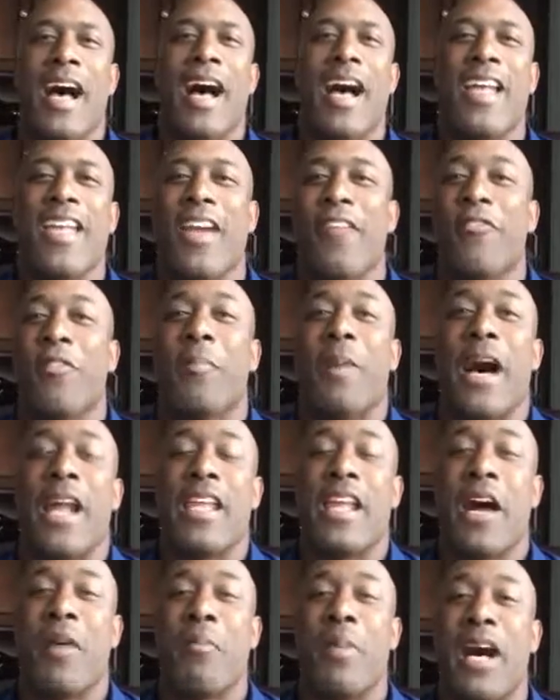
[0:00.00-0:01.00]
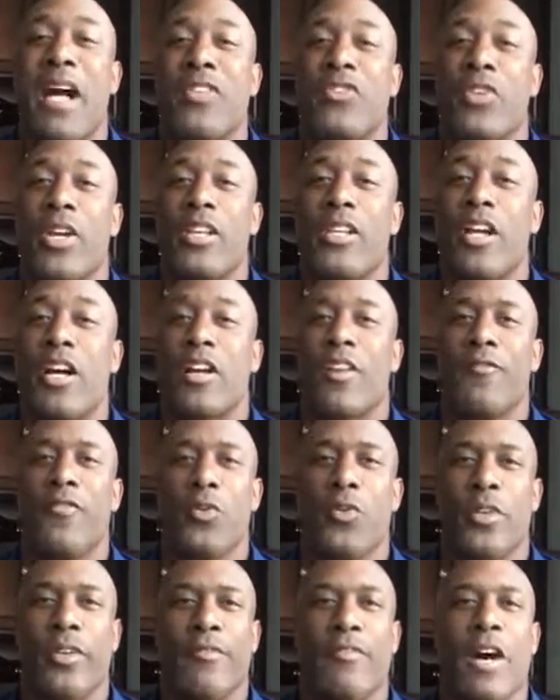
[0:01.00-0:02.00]
Hi everybody, I'm Andre Young
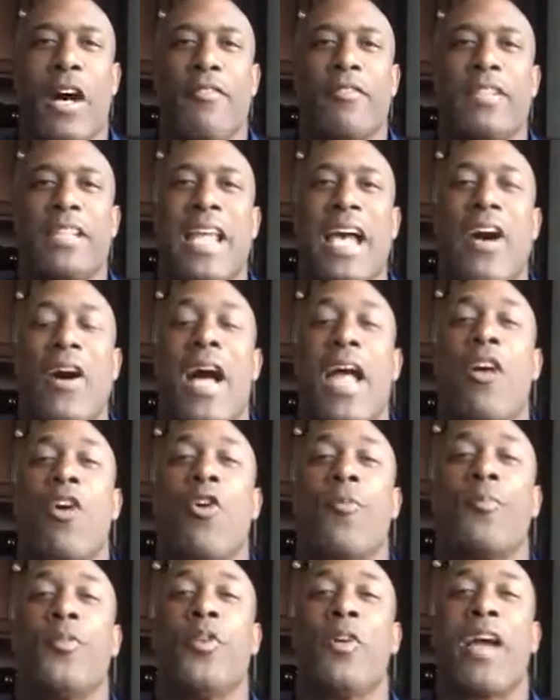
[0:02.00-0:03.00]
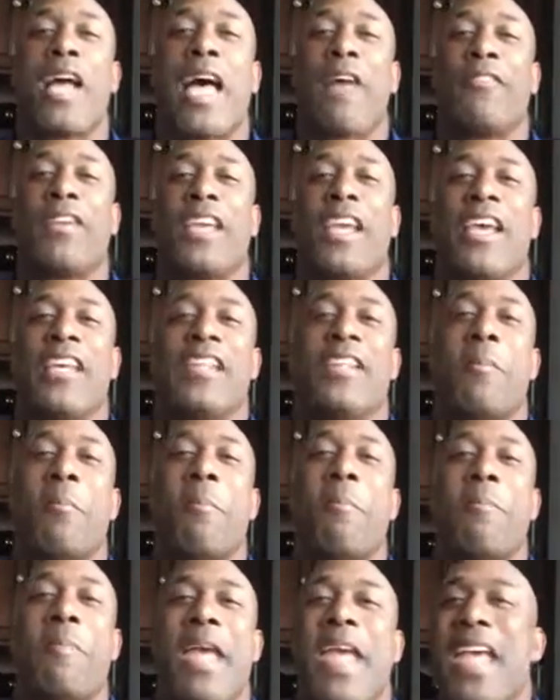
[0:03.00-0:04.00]
of You Evolving Now. I hope you are having an
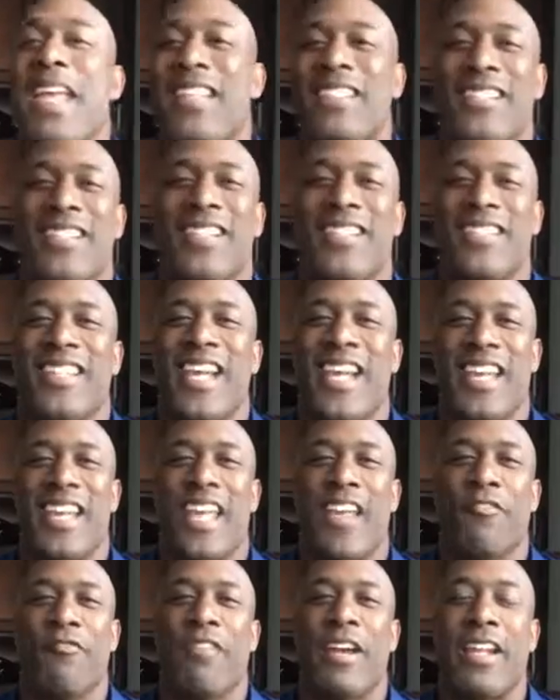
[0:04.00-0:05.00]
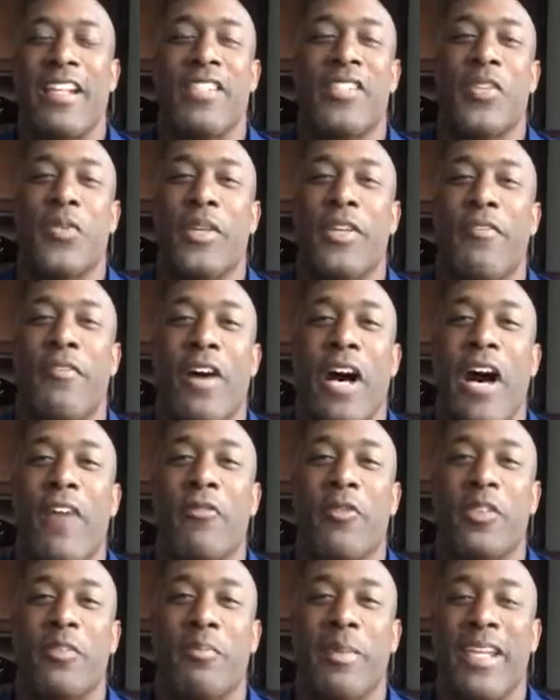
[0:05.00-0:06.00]
amazing day and ready to
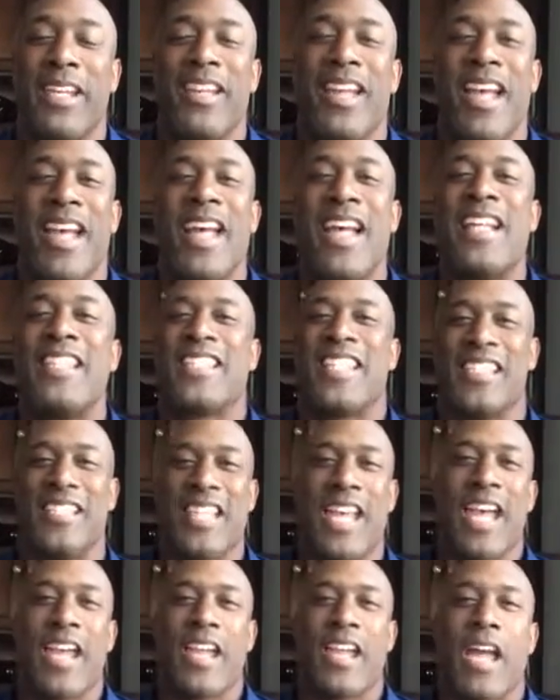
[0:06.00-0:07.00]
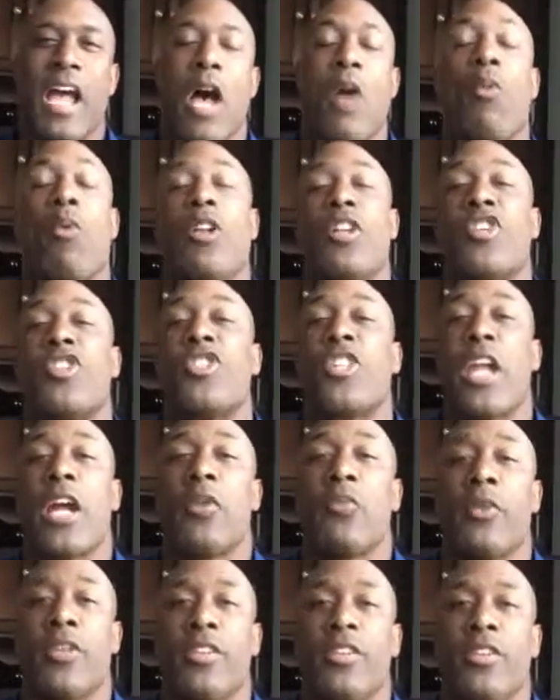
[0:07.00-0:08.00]
evolve with me. Today, I want to
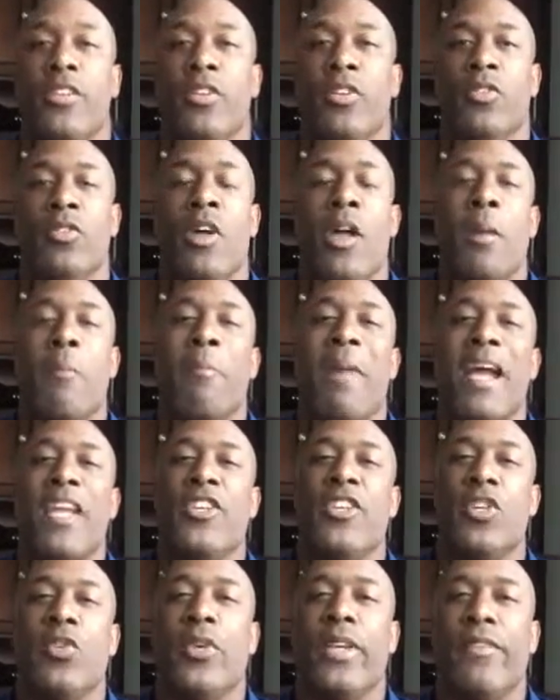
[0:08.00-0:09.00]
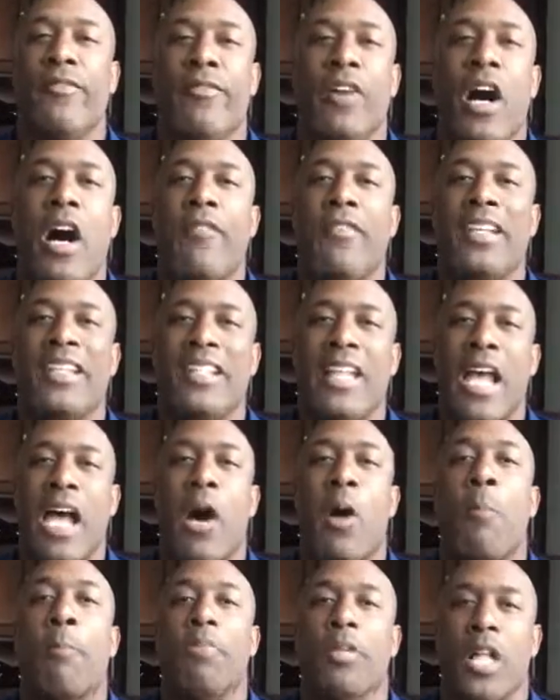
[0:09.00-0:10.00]
share with you my You Evolving
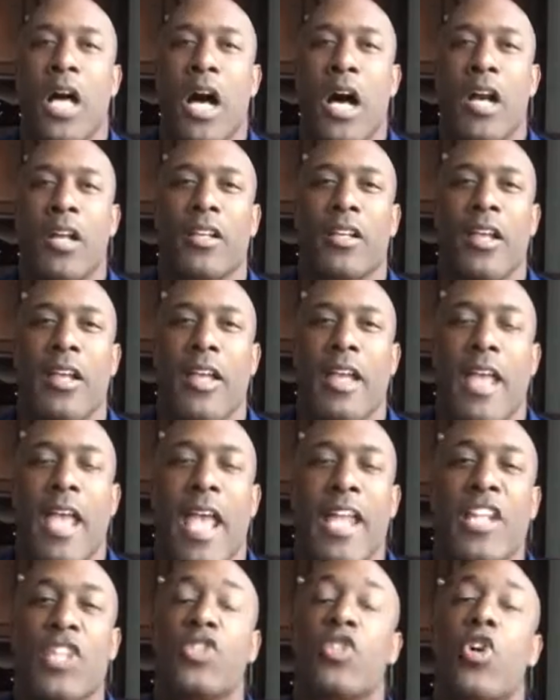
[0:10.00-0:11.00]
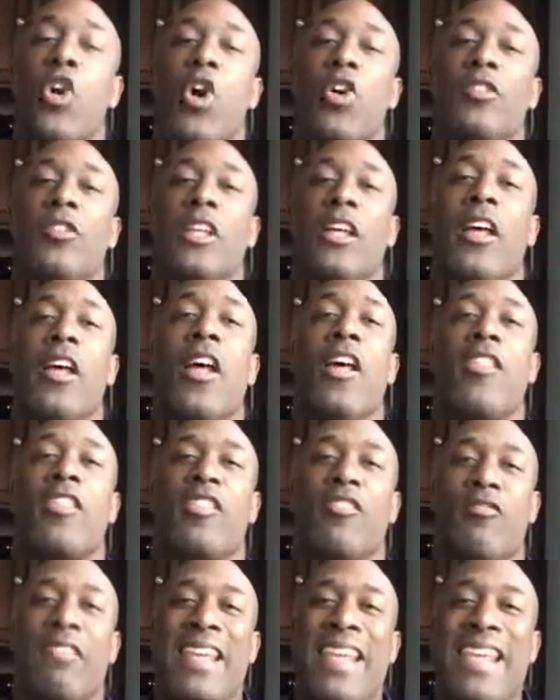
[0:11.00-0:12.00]
Now blog, and it's called the
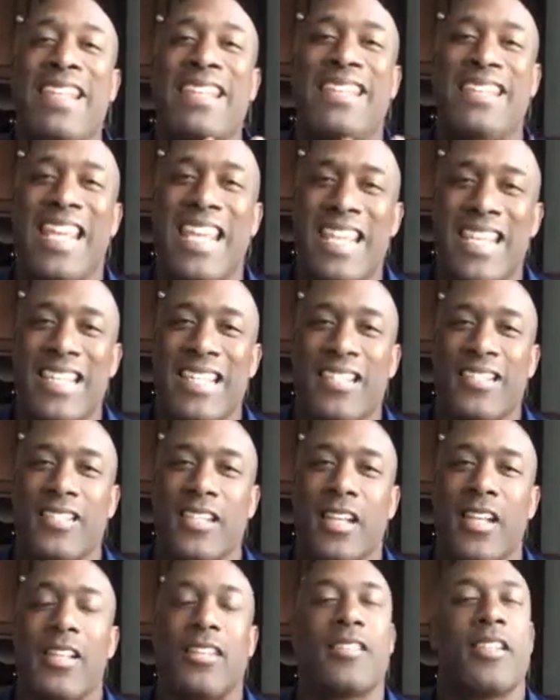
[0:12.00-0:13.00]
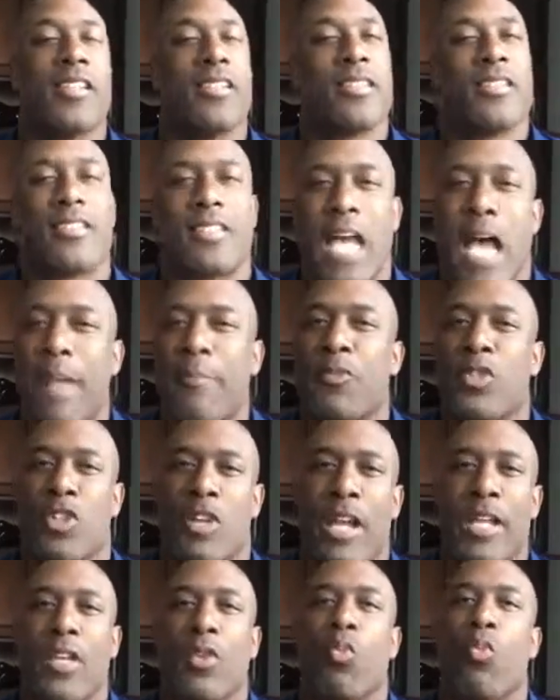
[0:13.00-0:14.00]
3 D's to Stop
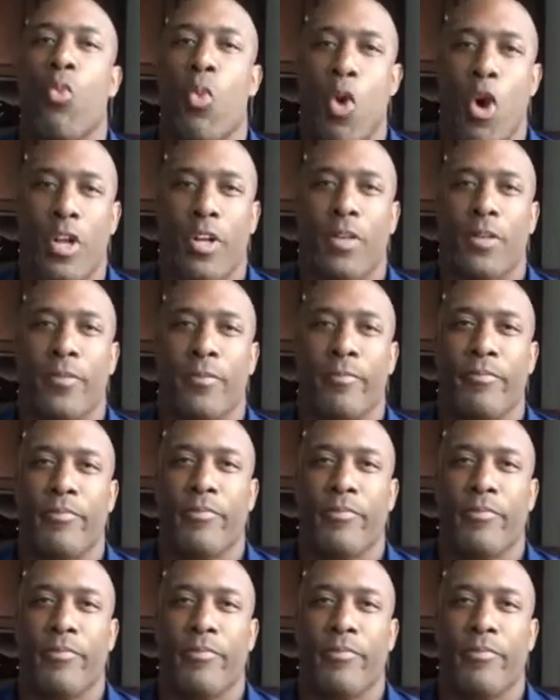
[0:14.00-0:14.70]
Treading Water.